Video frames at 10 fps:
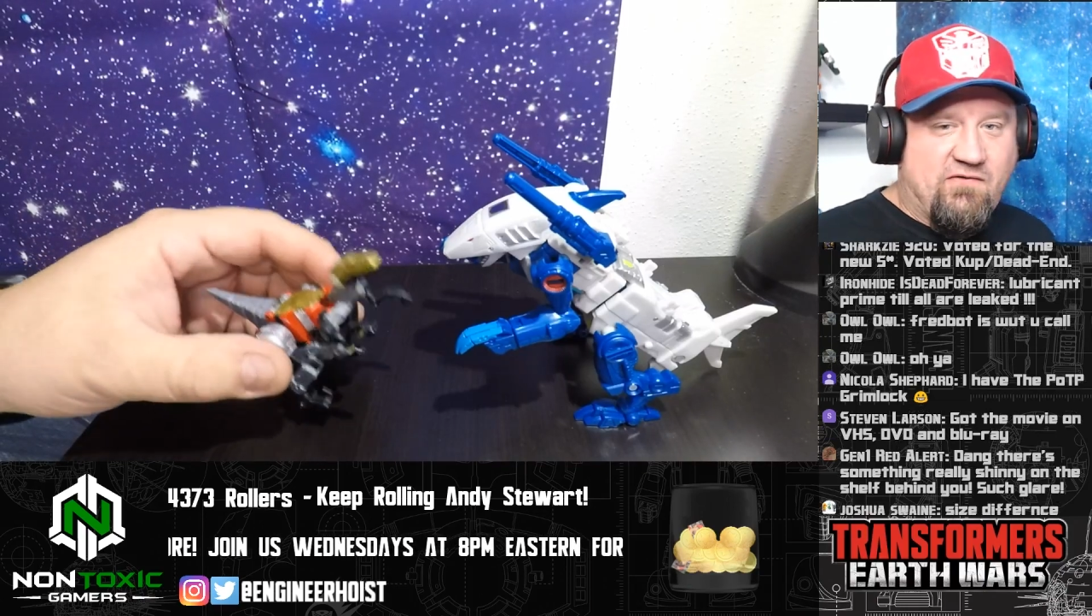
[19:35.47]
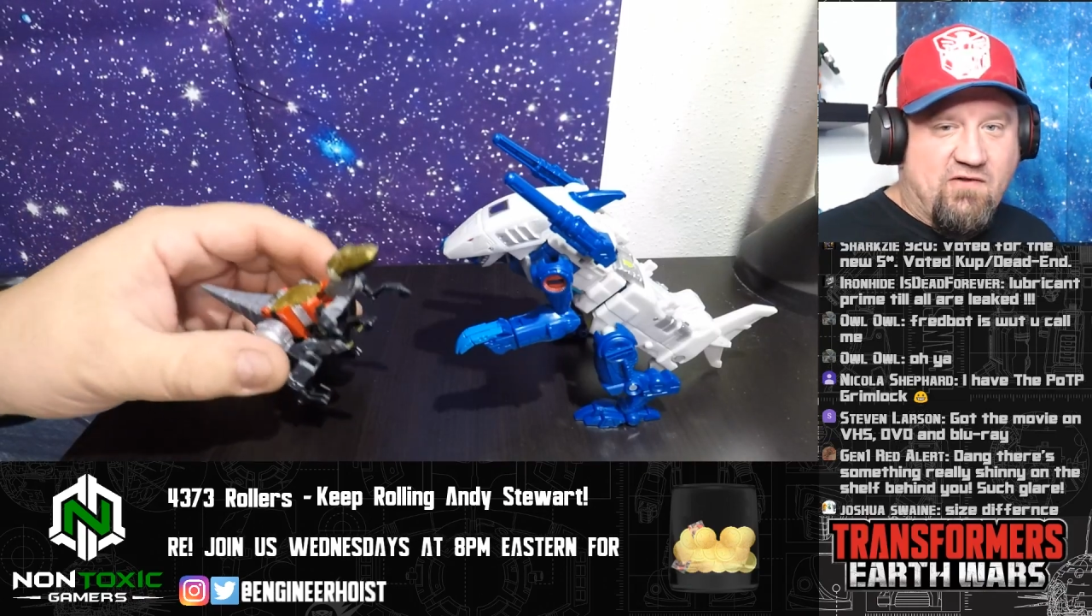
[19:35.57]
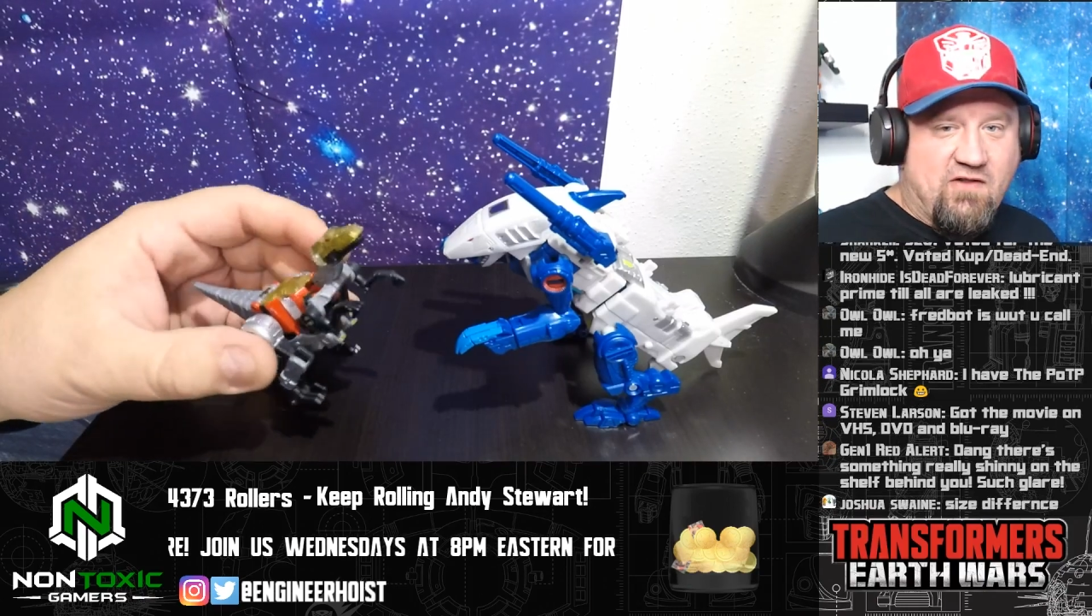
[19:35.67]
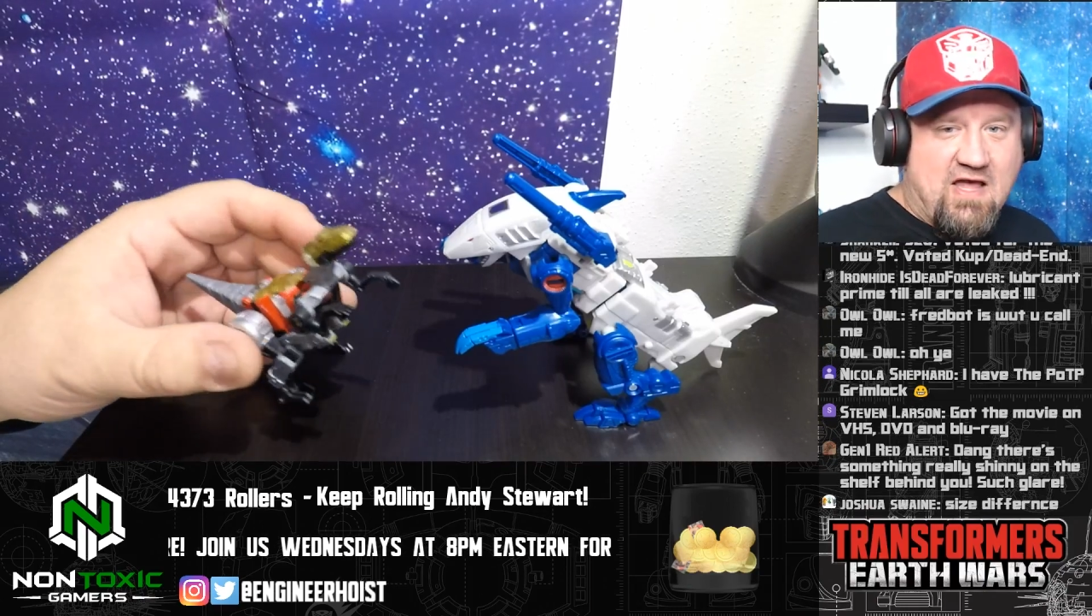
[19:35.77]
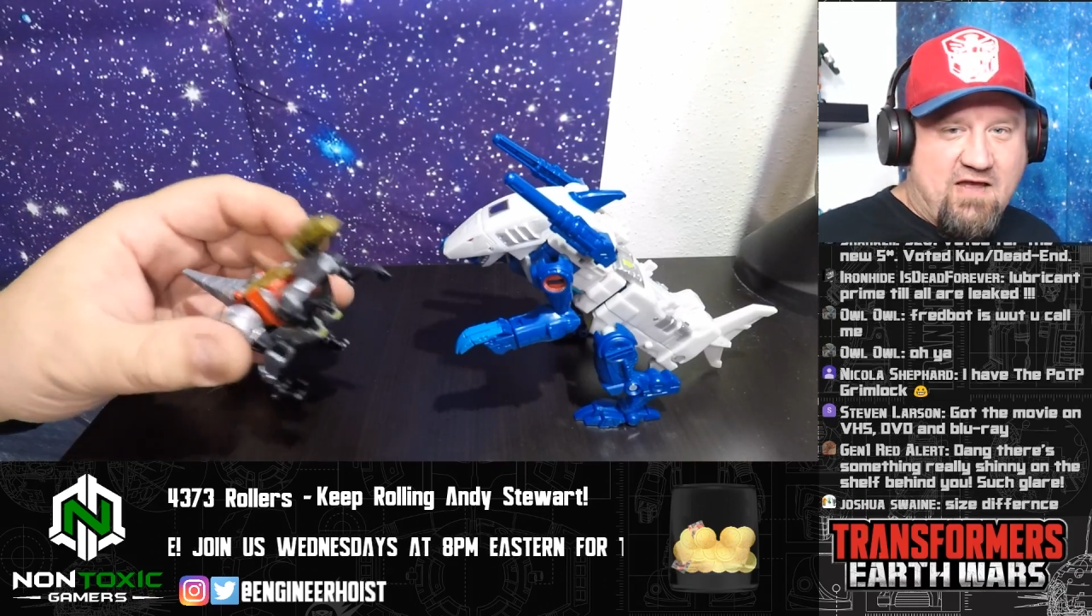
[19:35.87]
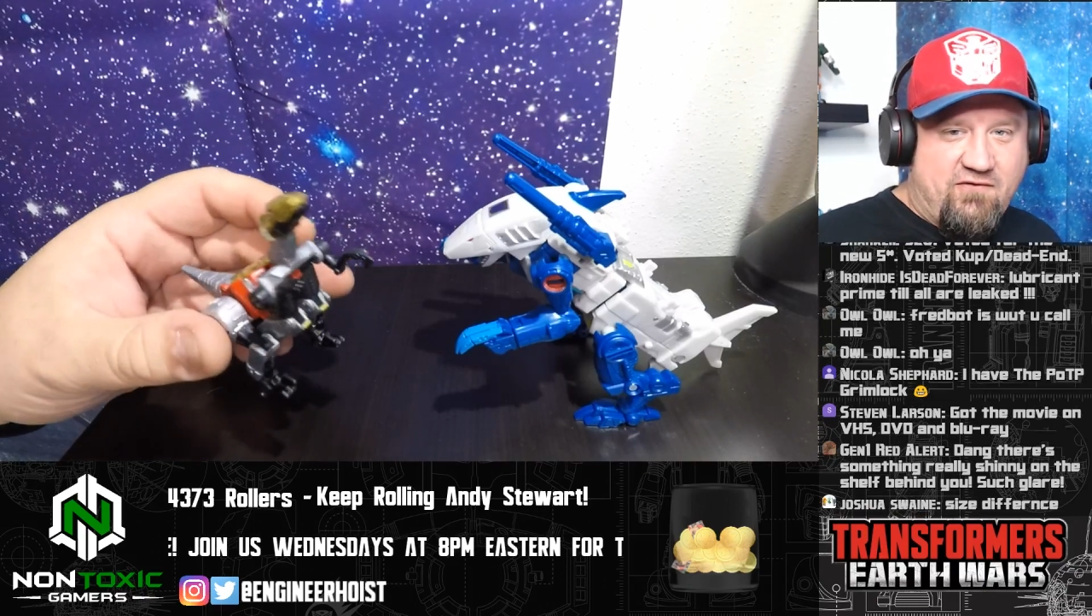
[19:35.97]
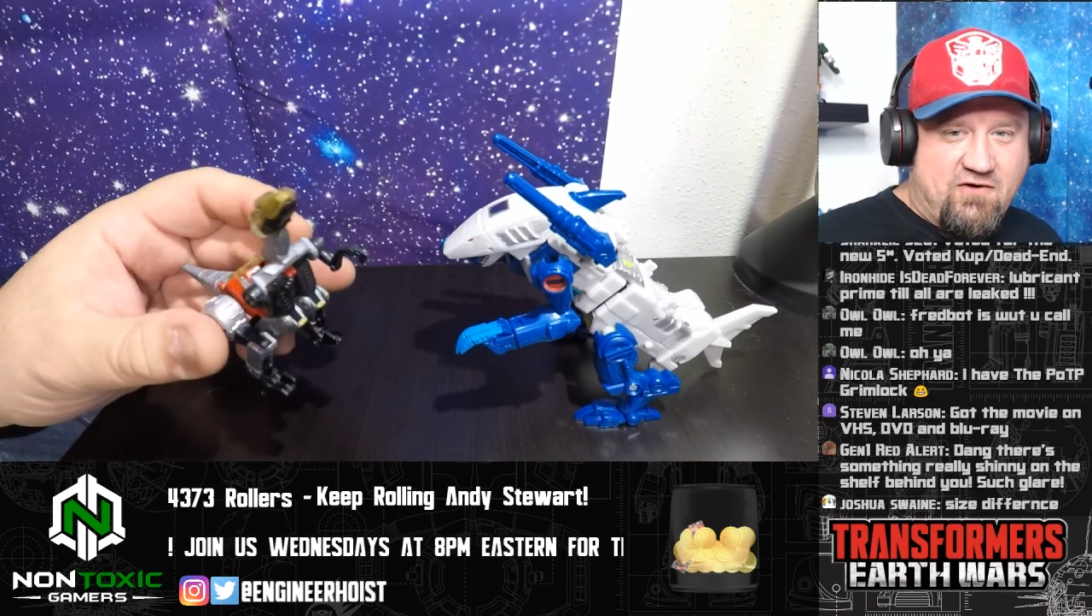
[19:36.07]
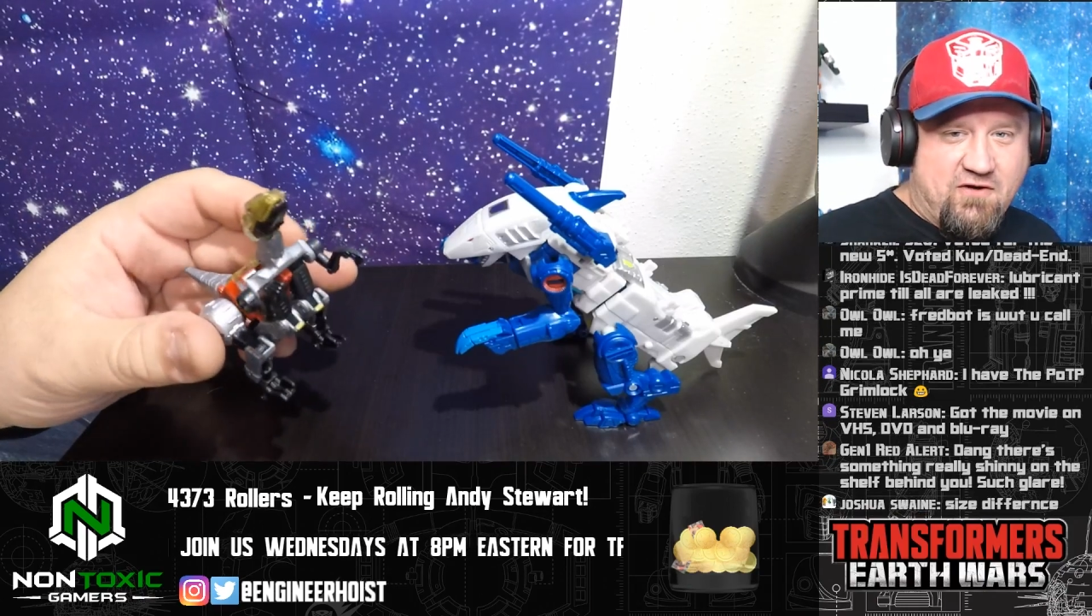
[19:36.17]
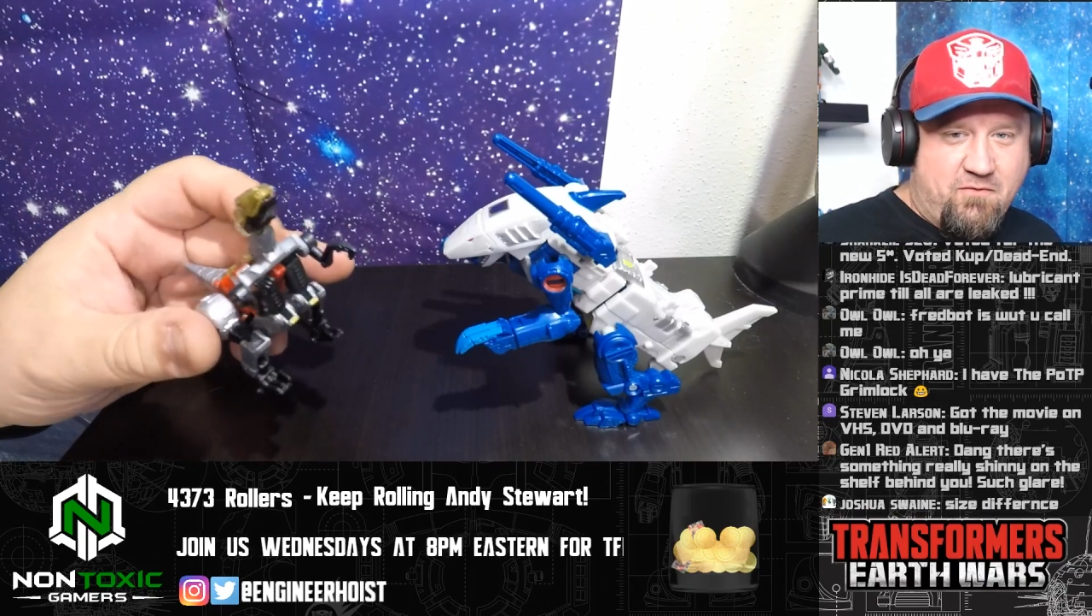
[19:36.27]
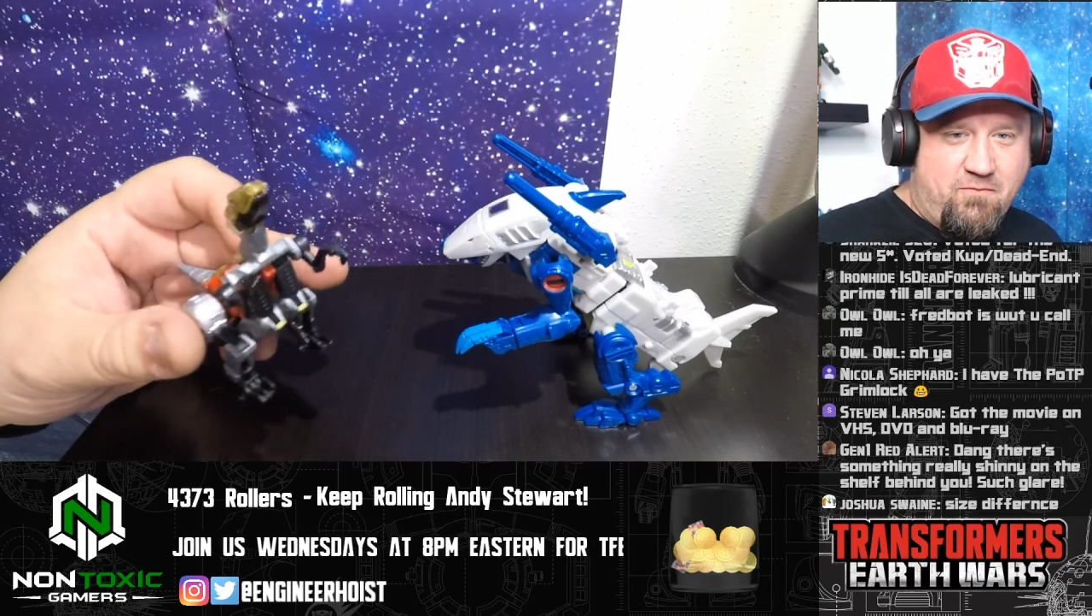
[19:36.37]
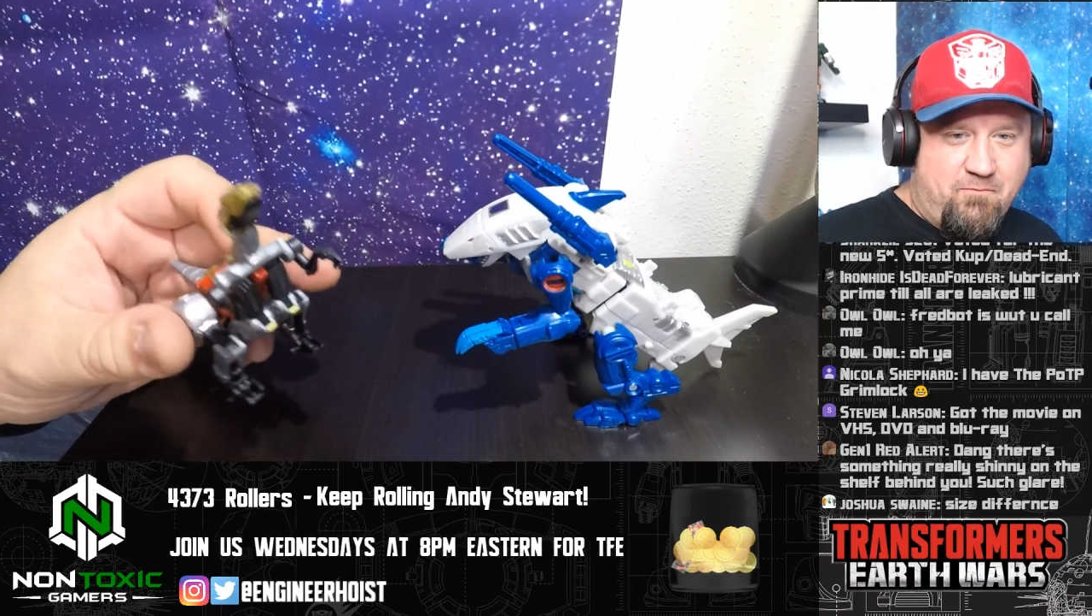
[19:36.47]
Slash here.